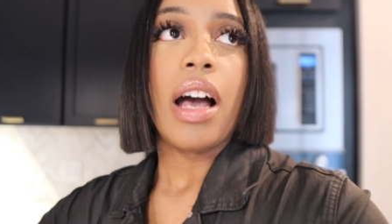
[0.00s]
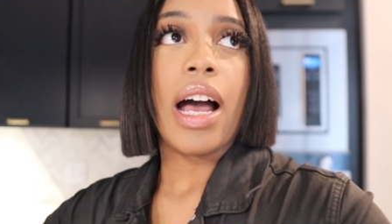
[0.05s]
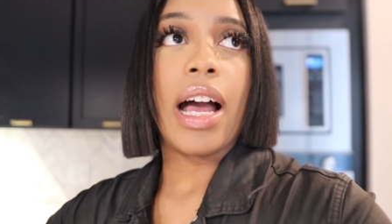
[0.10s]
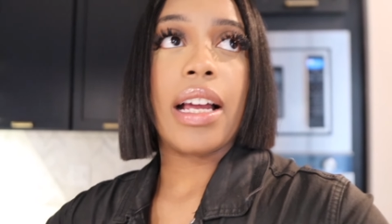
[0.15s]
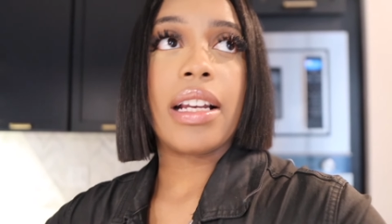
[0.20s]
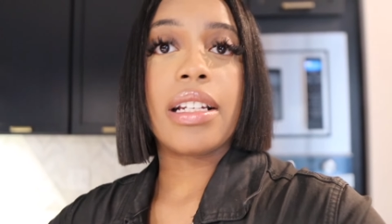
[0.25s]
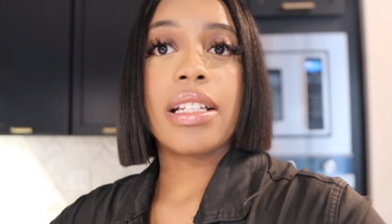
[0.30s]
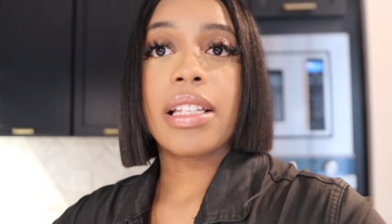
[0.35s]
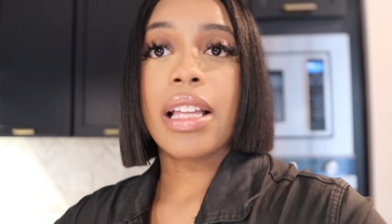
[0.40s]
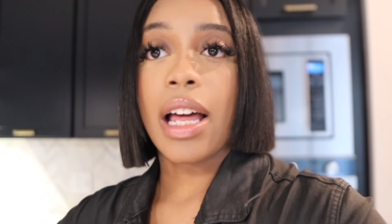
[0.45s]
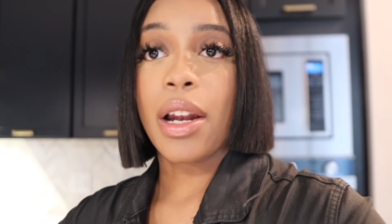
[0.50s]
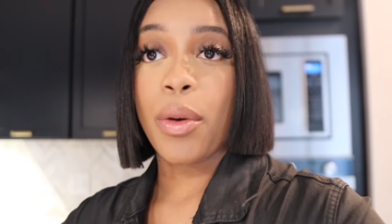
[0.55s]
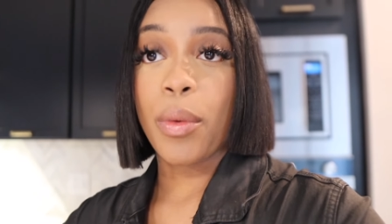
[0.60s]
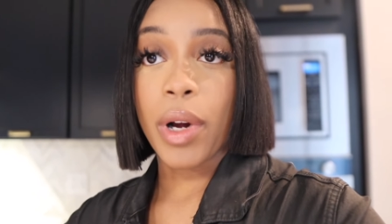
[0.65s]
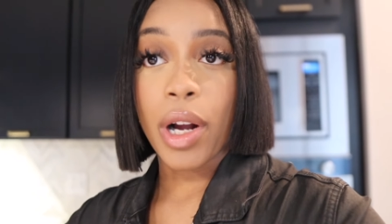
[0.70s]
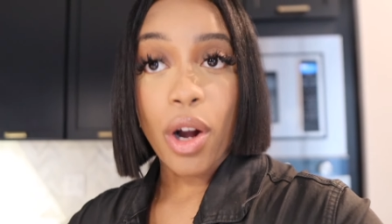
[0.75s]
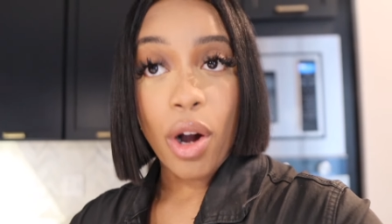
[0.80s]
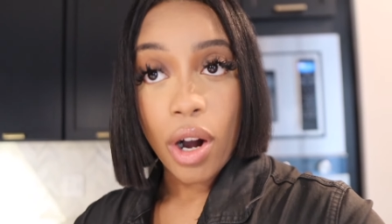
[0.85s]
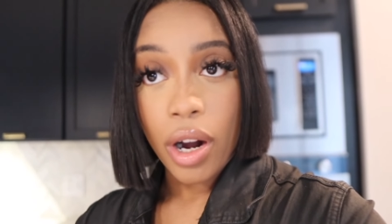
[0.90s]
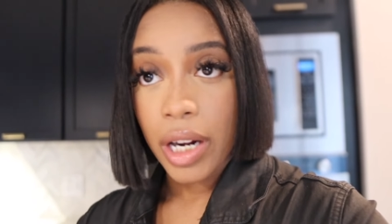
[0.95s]
I just gotta
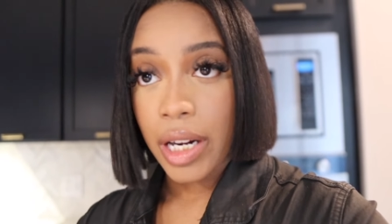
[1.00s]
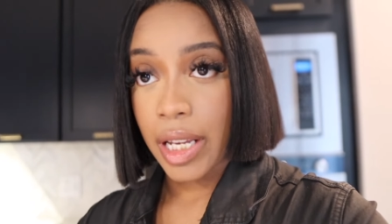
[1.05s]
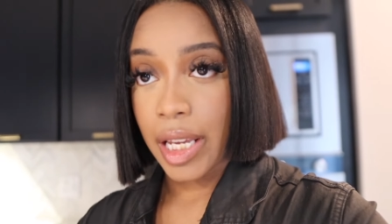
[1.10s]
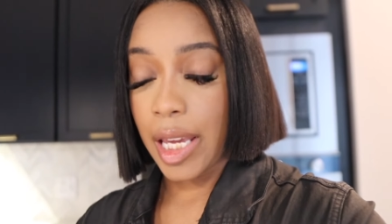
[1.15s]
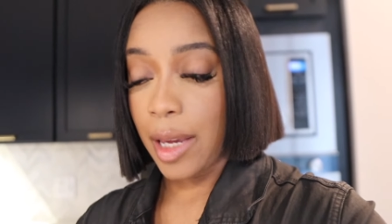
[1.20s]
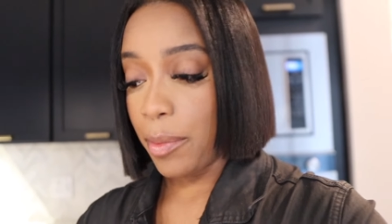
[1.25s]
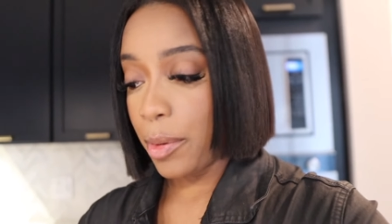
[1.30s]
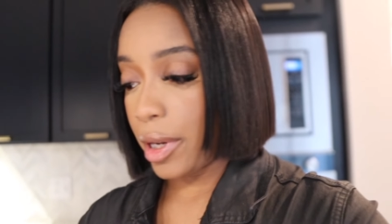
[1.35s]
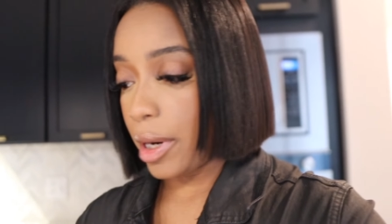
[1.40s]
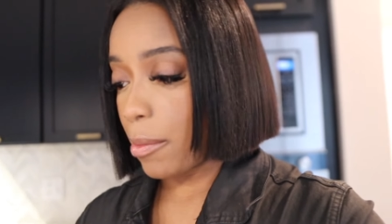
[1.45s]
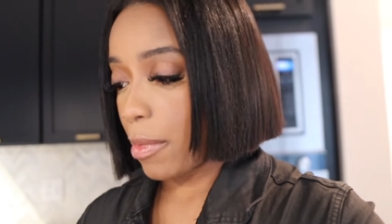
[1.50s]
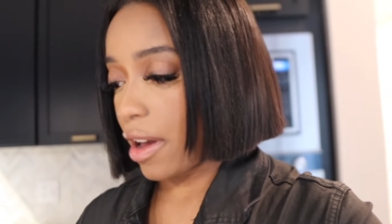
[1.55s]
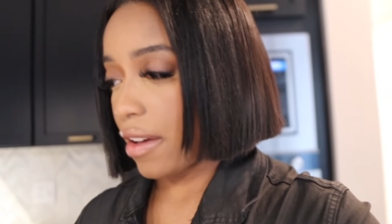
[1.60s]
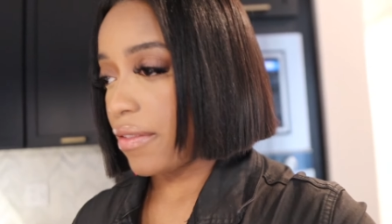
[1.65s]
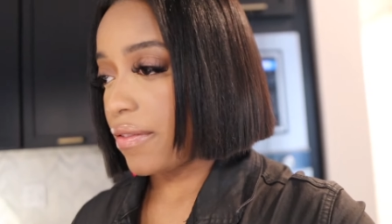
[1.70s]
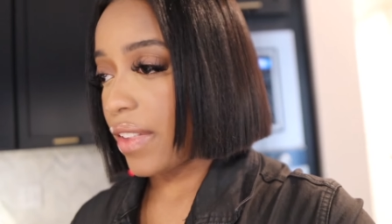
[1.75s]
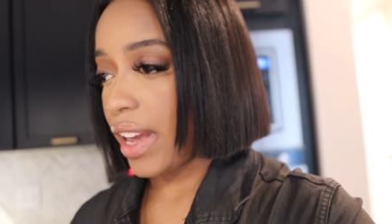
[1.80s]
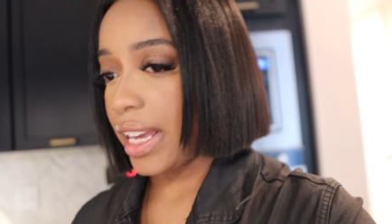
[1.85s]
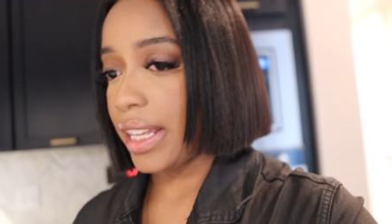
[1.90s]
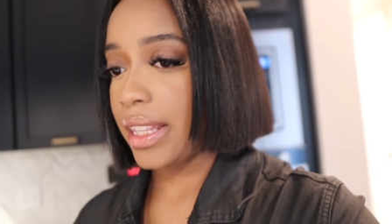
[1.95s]
work hard and keep putting my
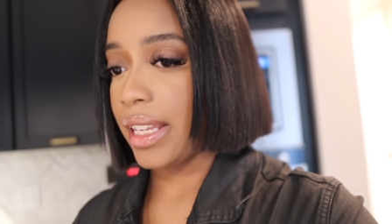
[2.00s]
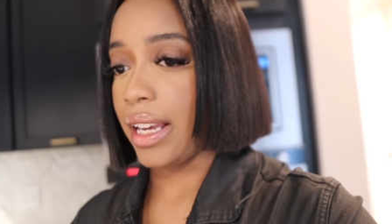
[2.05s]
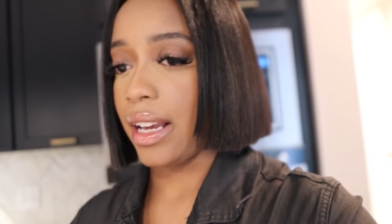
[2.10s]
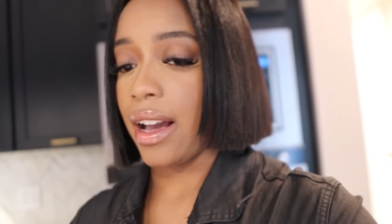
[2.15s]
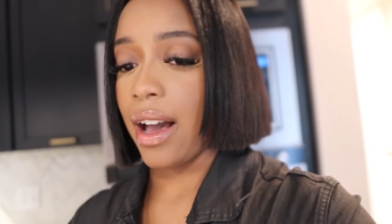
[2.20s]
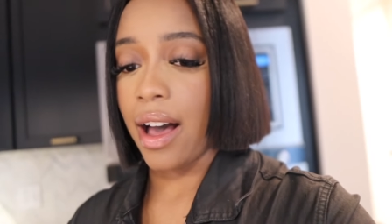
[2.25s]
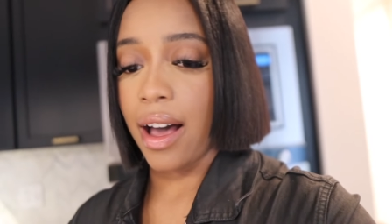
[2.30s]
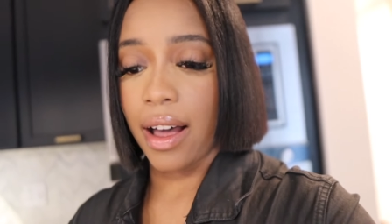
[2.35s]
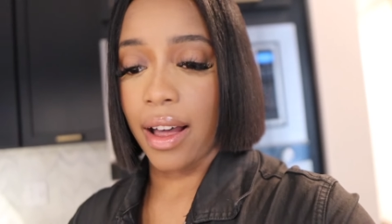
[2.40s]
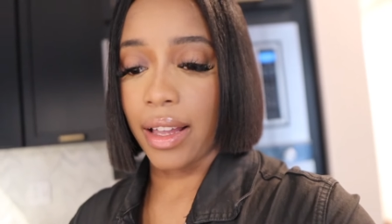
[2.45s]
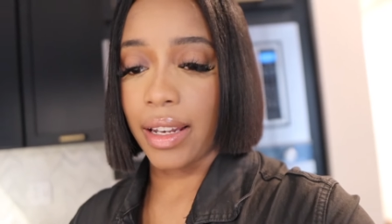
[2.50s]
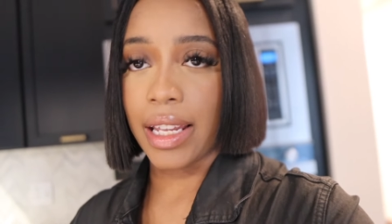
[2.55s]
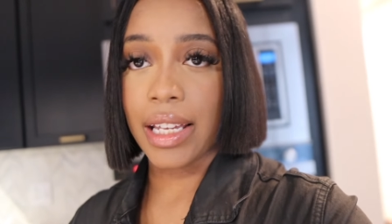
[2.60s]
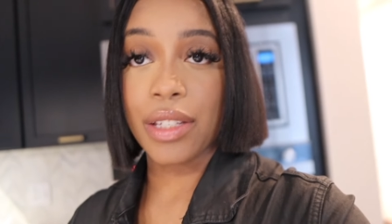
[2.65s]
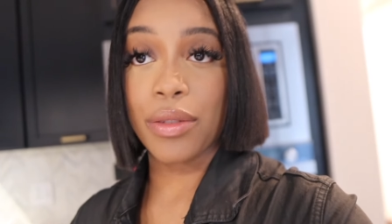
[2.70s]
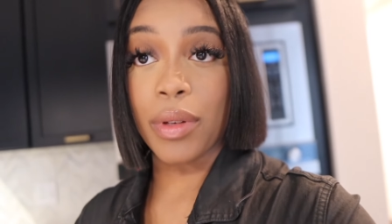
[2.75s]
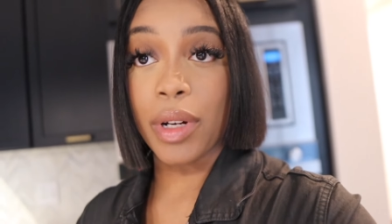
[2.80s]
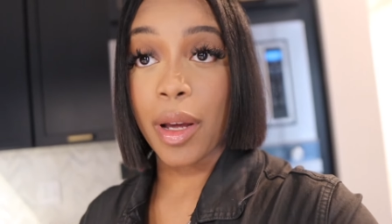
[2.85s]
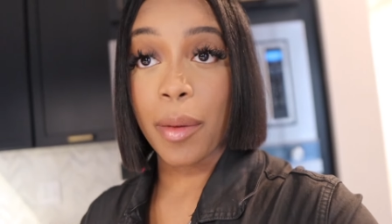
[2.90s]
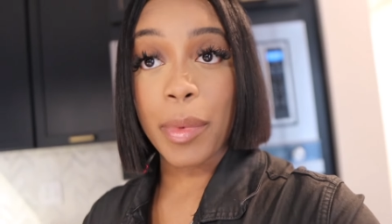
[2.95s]
faith in God.
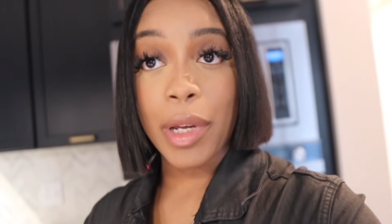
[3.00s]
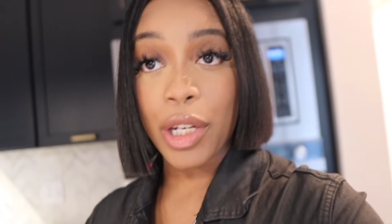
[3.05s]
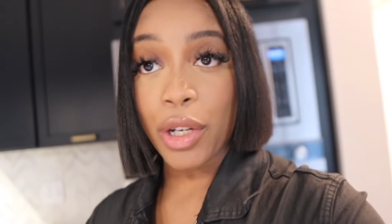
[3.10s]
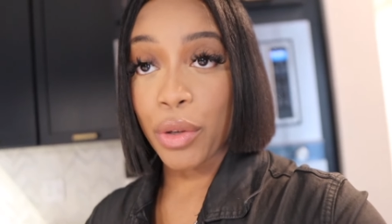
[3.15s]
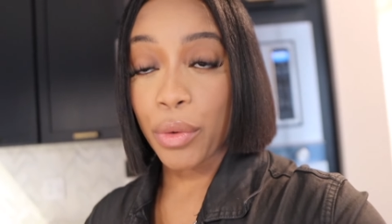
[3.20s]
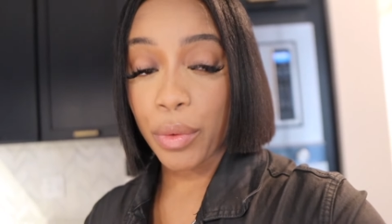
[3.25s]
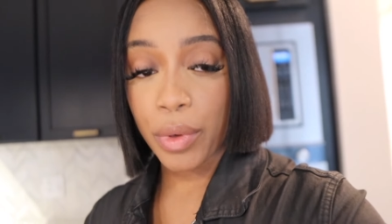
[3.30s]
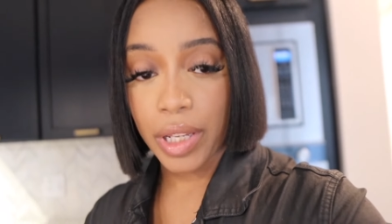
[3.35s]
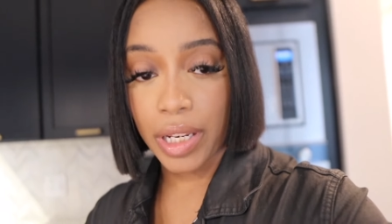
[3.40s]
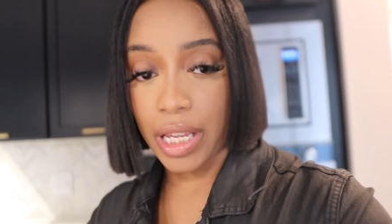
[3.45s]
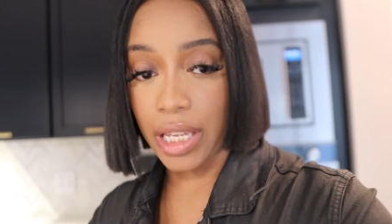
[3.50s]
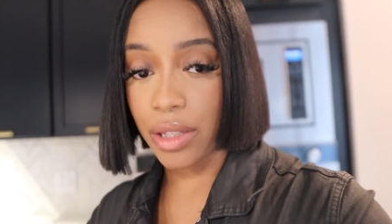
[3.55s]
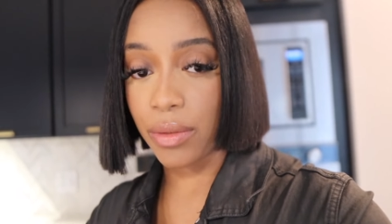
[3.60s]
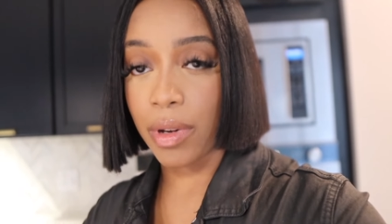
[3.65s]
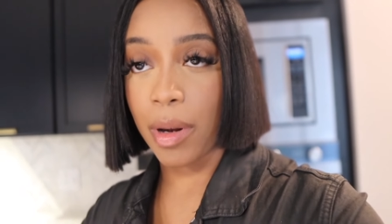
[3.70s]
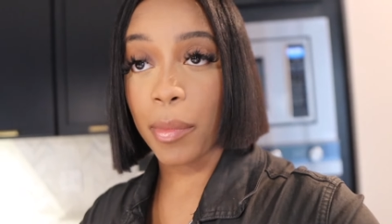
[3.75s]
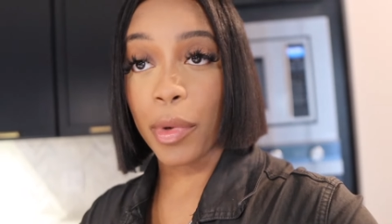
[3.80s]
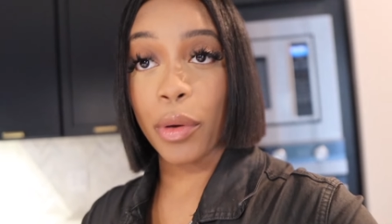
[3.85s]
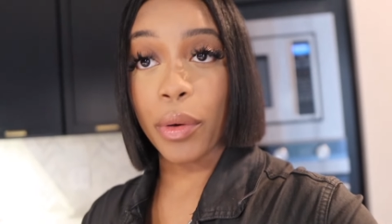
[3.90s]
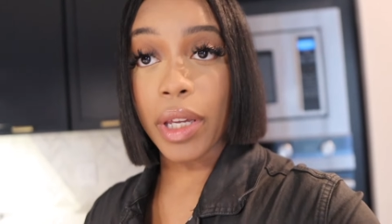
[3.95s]
That's what I've been doing. That's what
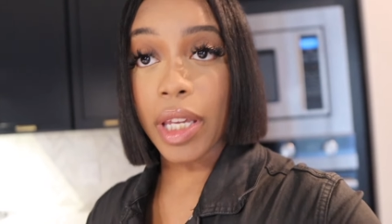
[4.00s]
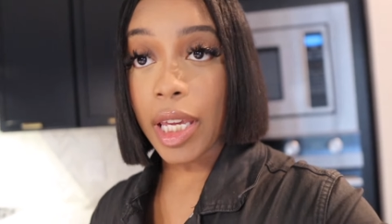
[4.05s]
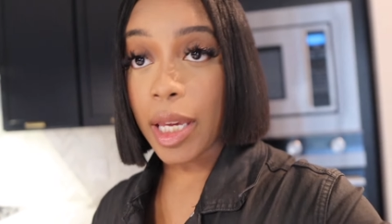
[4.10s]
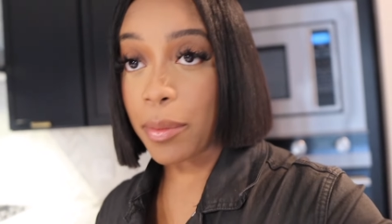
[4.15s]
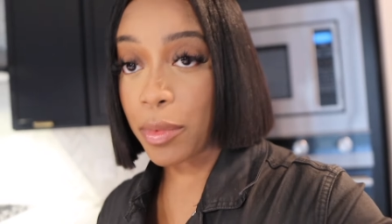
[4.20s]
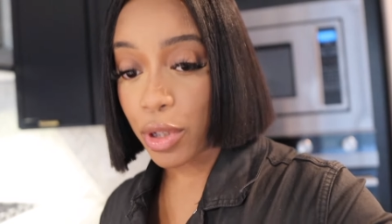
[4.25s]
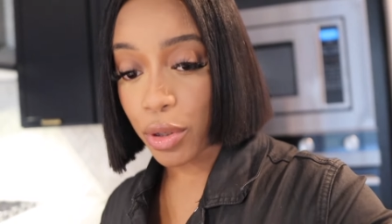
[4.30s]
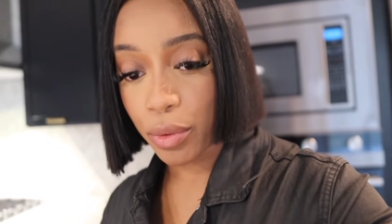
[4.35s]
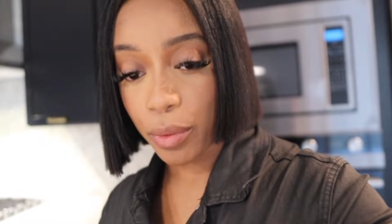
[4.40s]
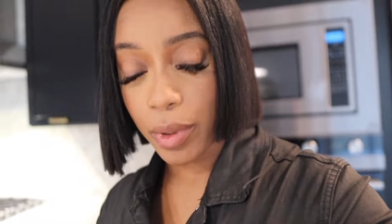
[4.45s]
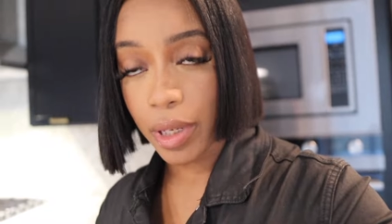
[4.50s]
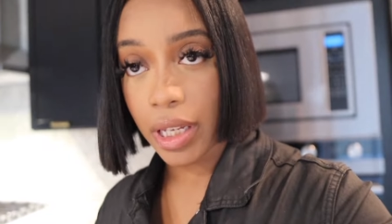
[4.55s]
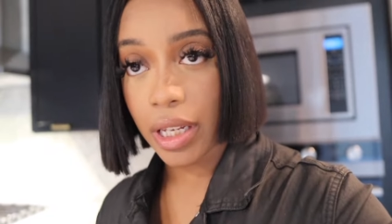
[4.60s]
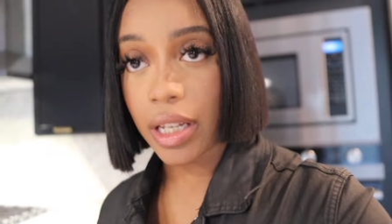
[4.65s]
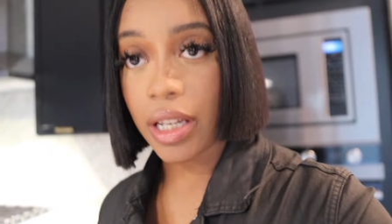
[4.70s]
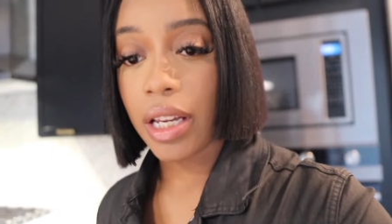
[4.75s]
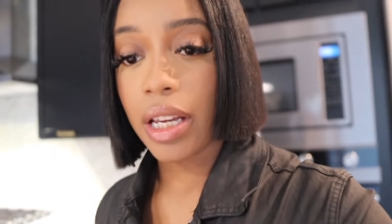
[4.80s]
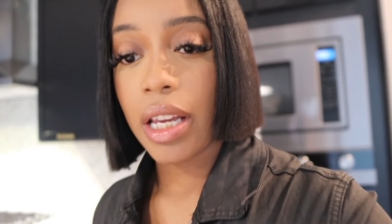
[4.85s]
I'm gonna keep doing.